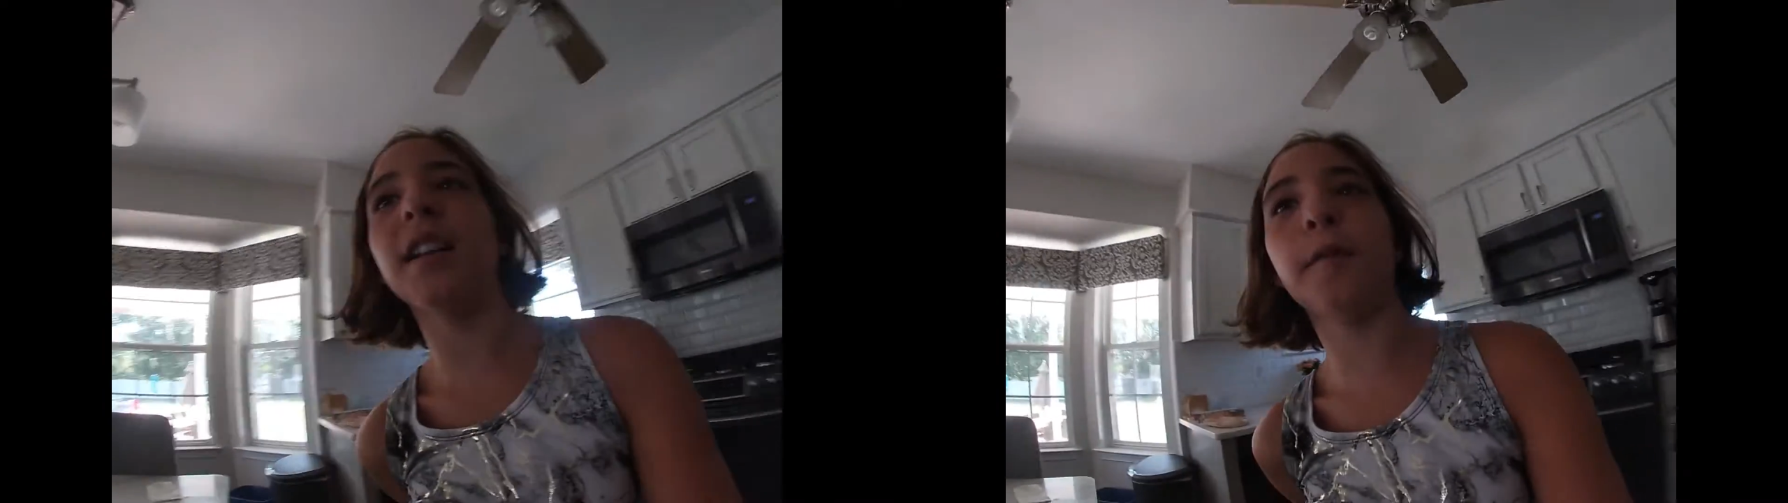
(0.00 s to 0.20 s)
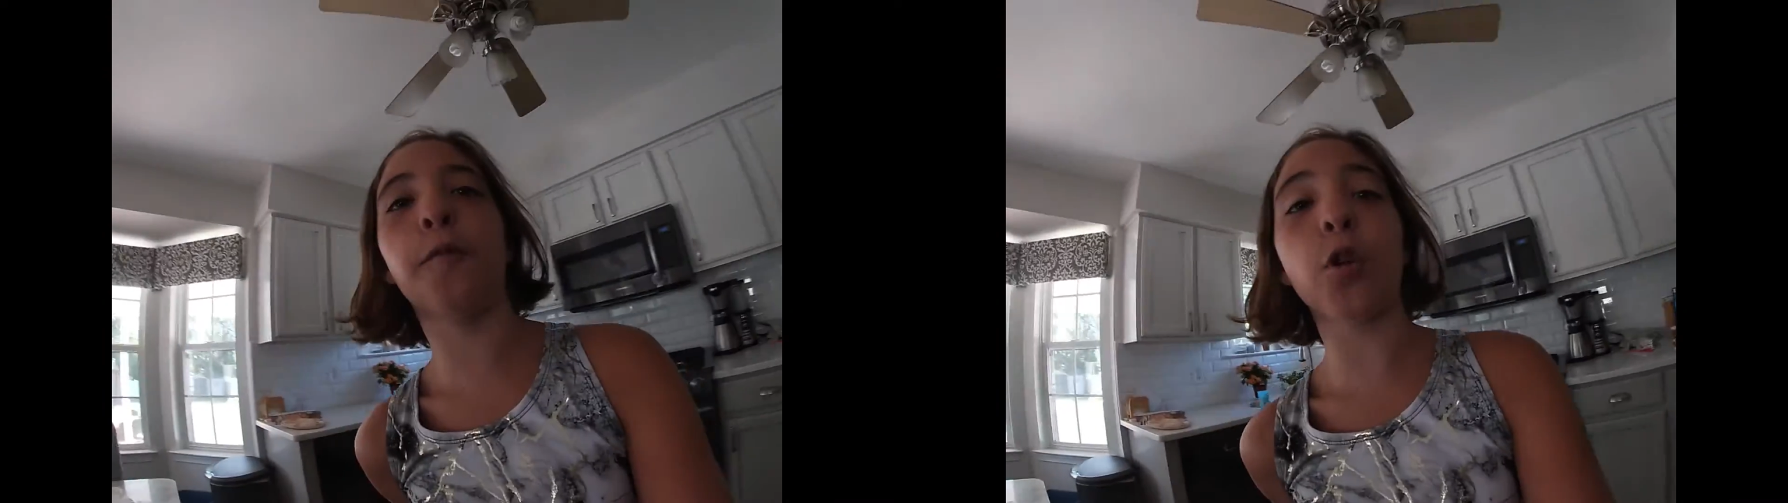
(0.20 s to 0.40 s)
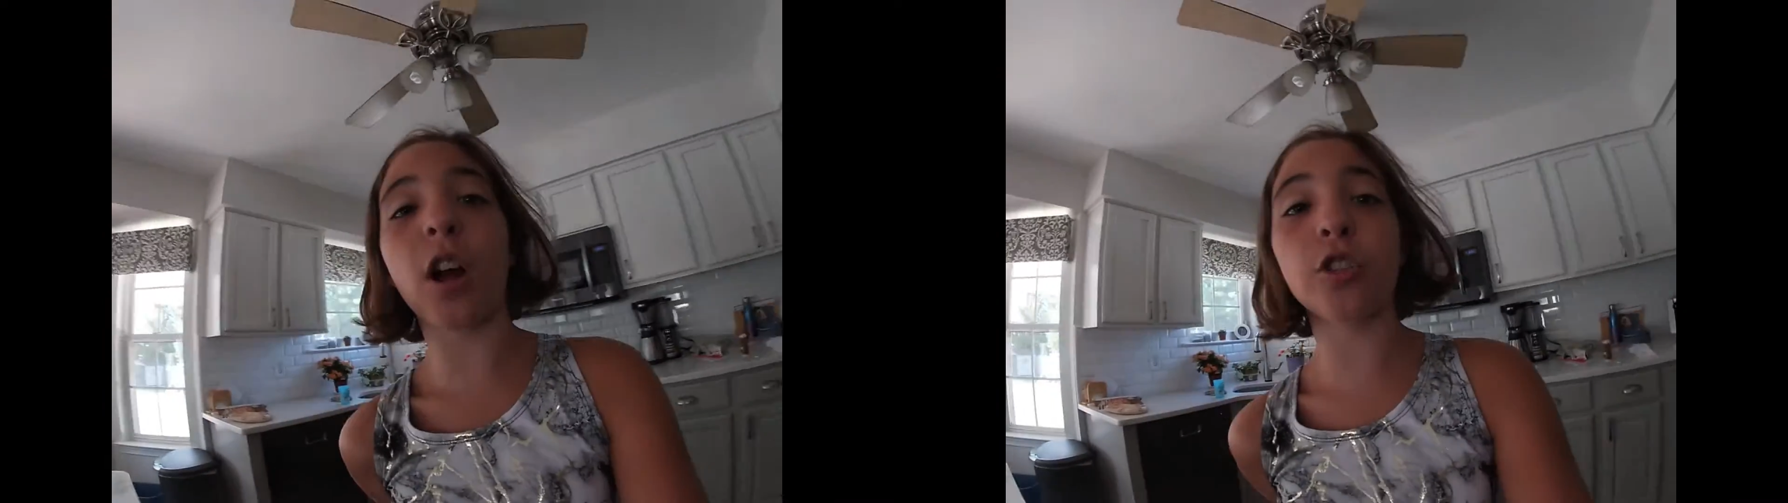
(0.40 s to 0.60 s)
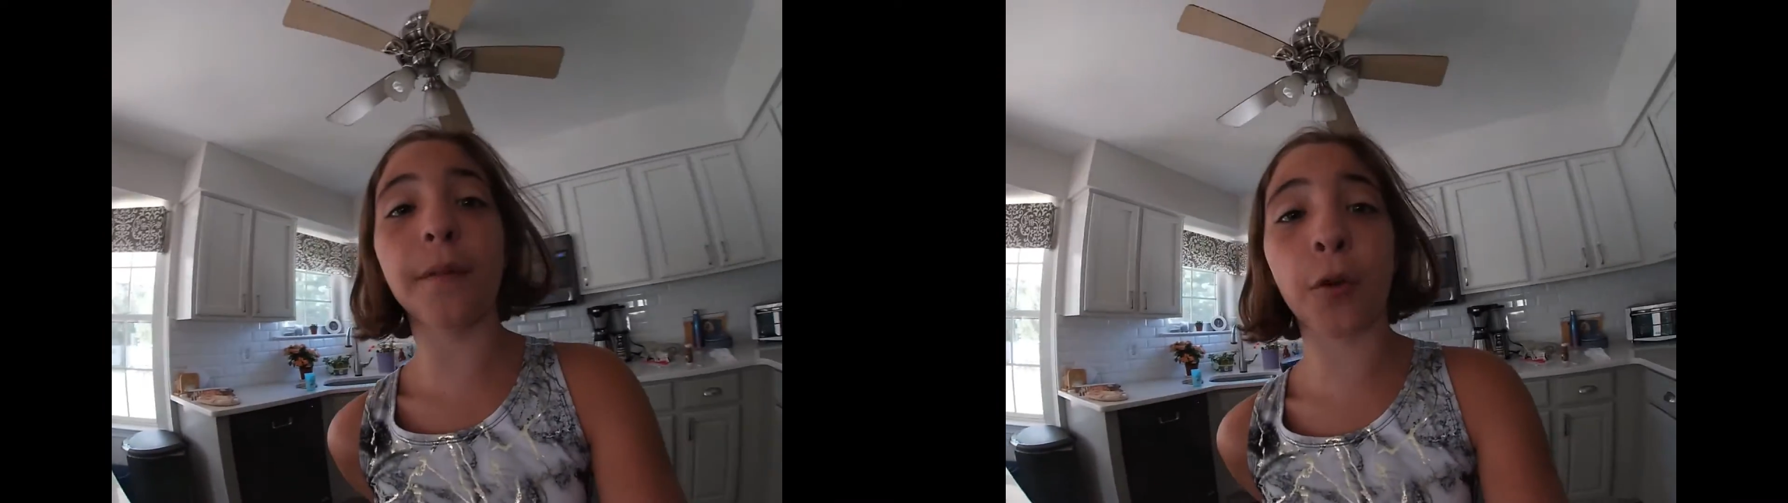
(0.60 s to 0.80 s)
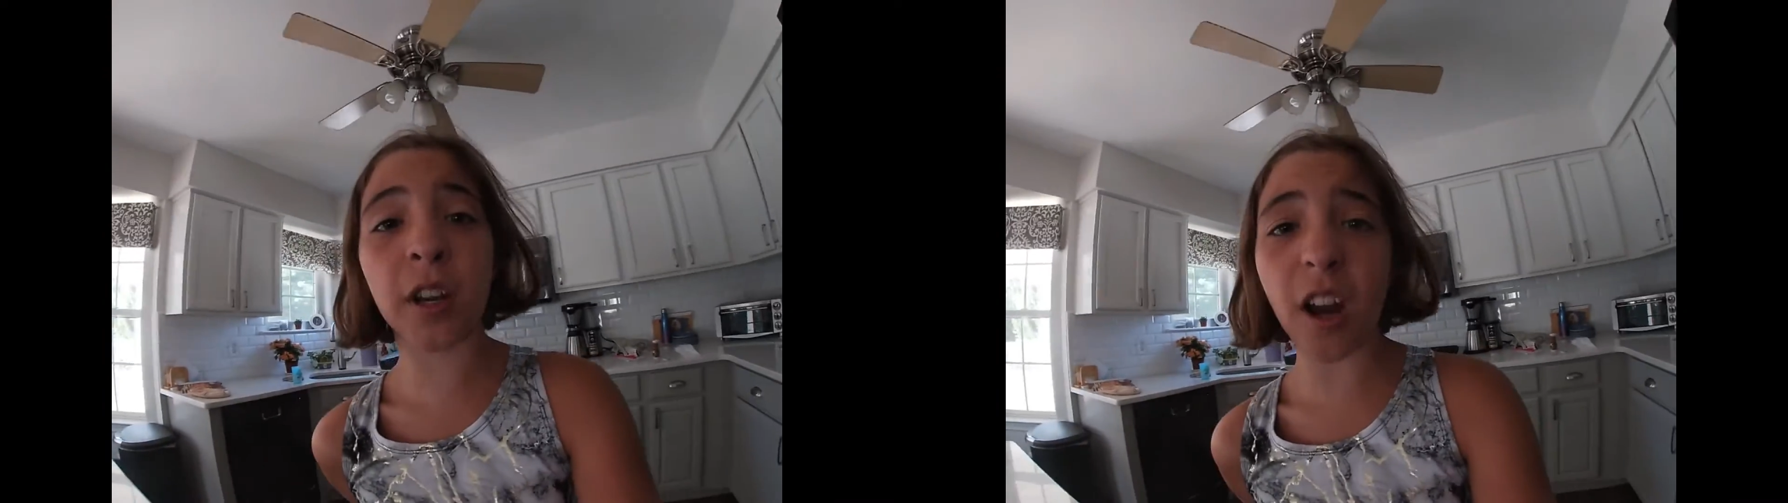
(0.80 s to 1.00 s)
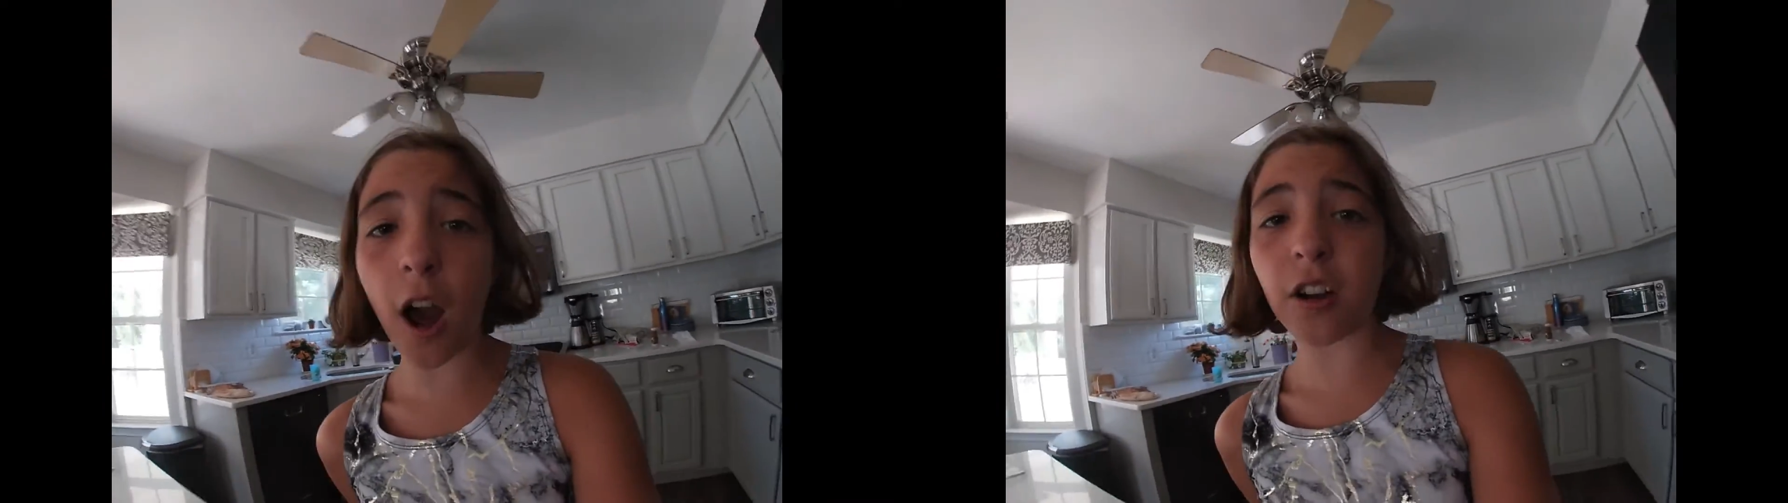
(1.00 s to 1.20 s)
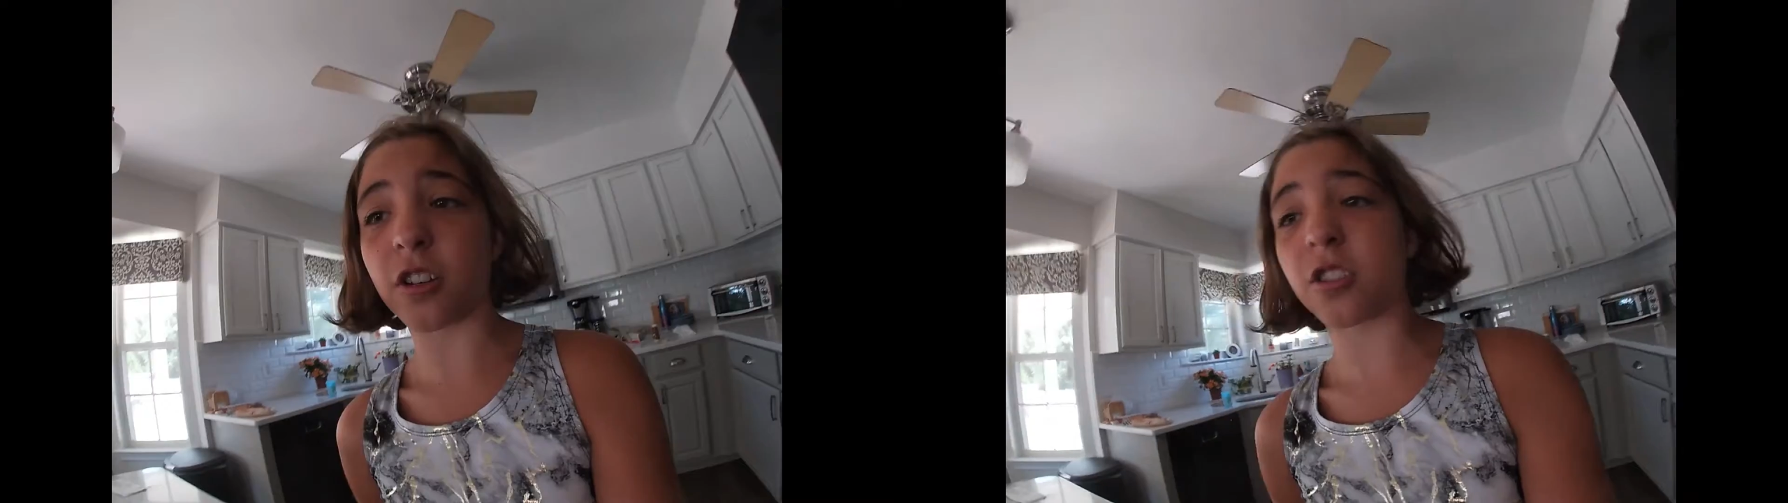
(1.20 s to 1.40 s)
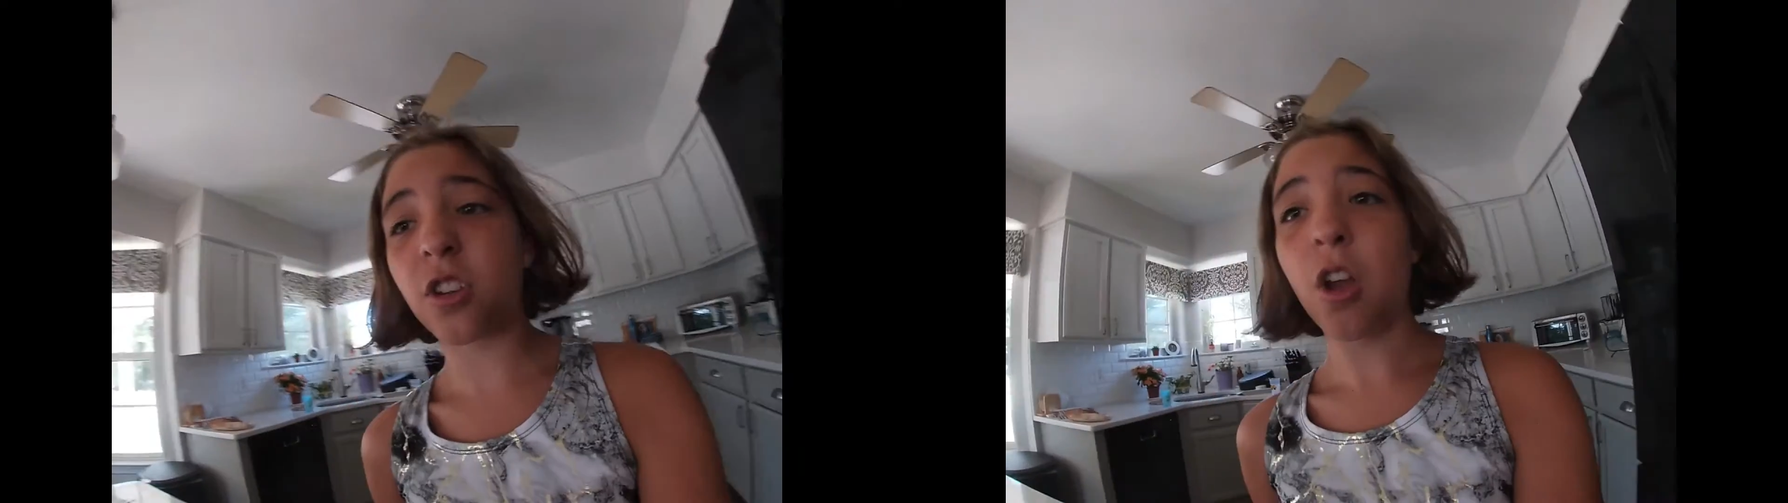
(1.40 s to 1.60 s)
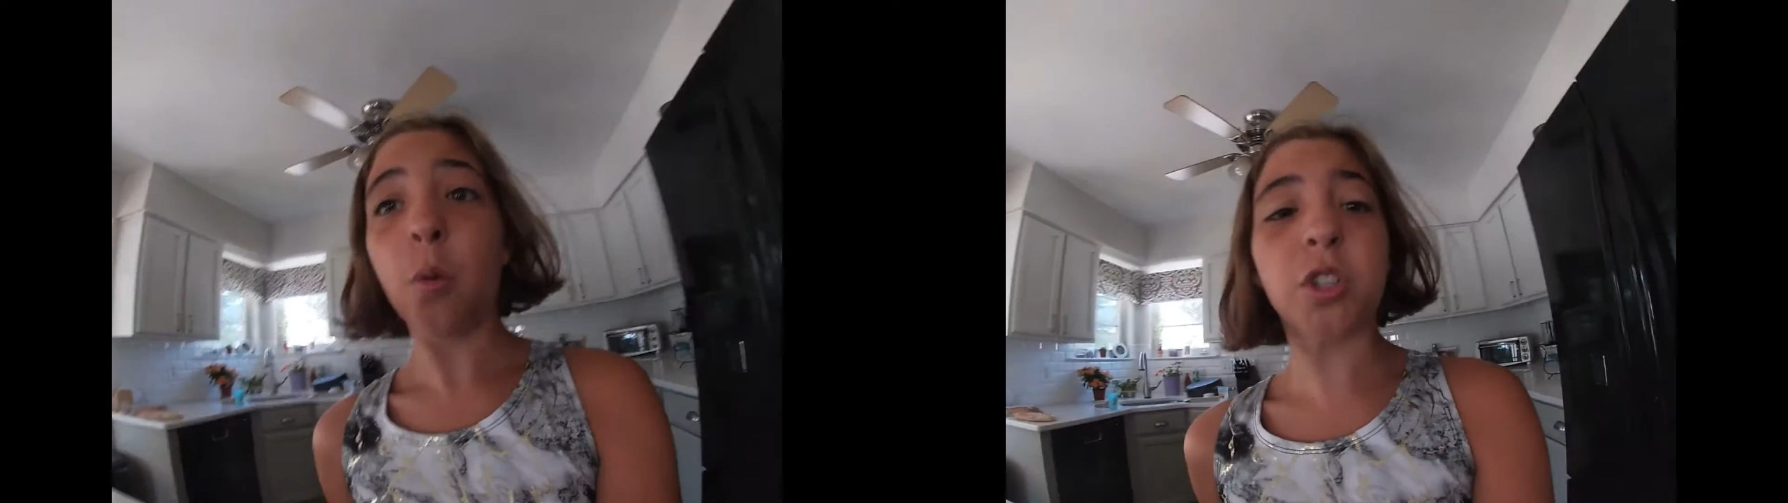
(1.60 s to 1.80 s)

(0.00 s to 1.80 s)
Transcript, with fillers: I need $440,